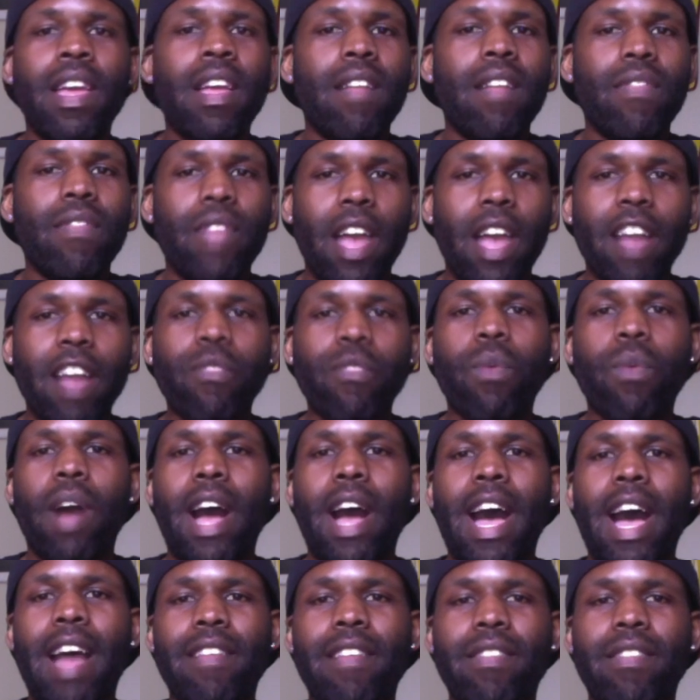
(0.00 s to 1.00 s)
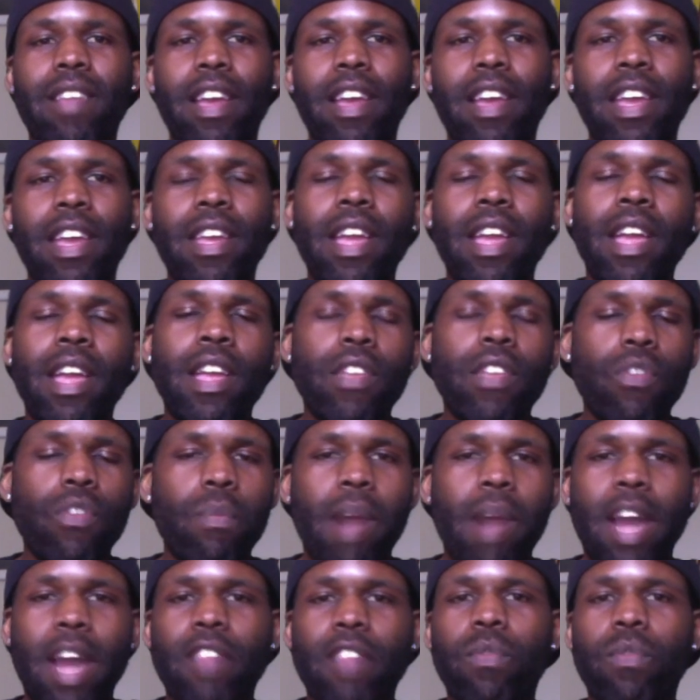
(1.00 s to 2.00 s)
That's why I say you
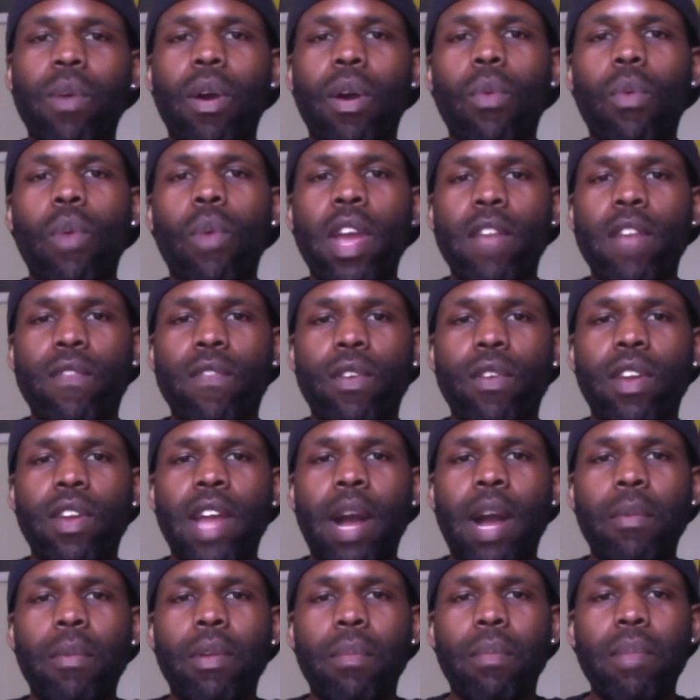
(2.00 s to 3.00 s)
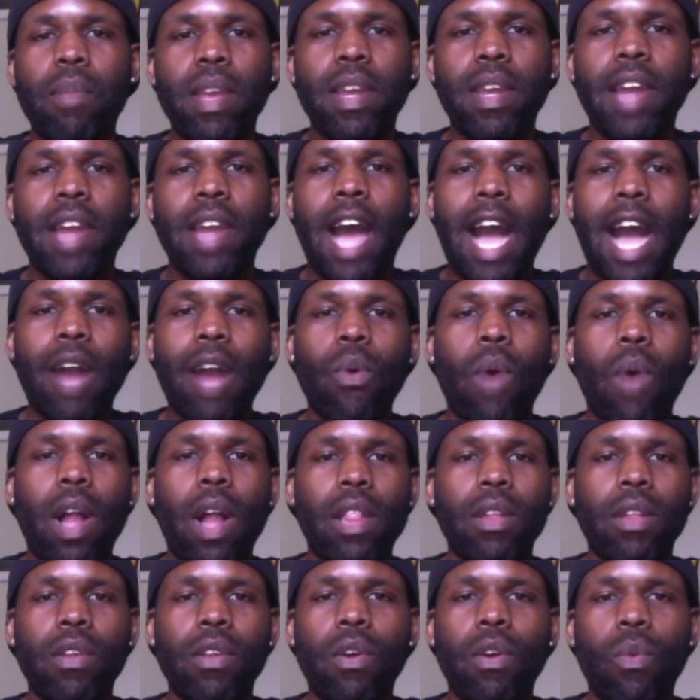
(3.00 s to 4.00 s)
might as well wait for that one to be in high
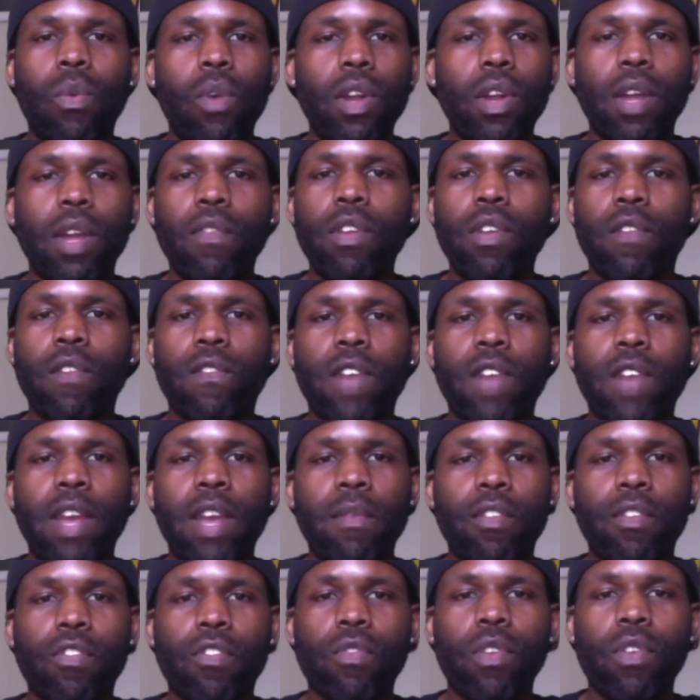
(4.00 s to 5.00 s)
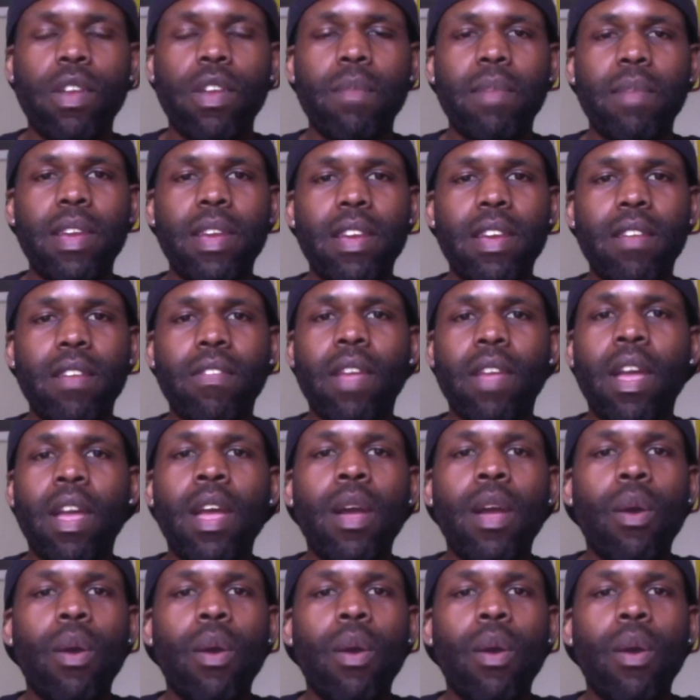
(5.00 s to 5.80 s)
quality on whatever your favorite stream is.